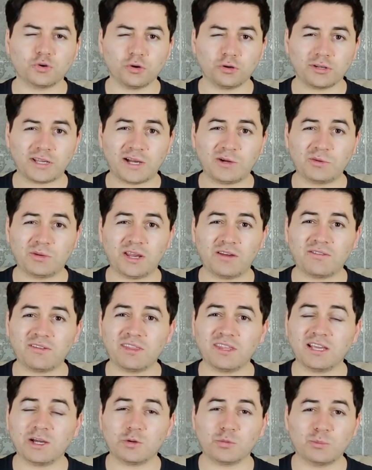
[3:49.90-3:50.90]
not count
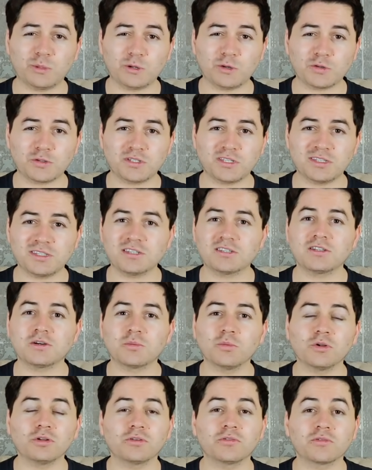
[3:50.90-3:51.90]
everything out, because this is the
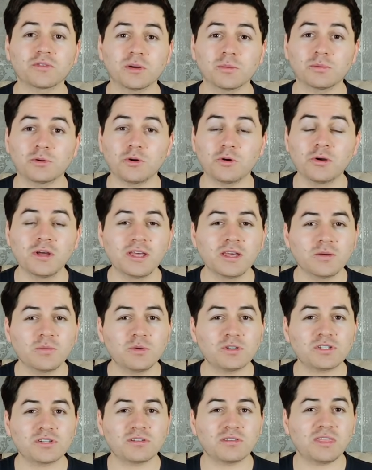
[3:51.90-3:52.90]
world of crypto,
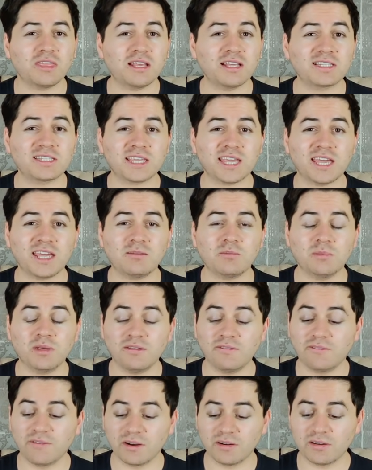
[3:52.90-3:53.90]
which things can
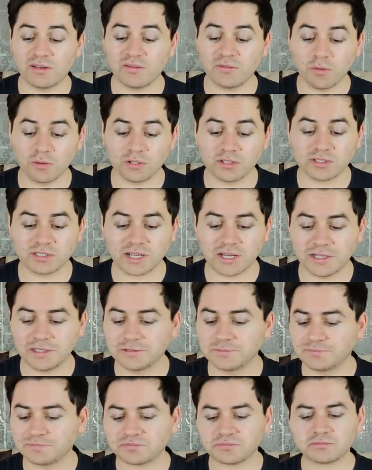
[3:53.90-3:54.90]
be very volatile.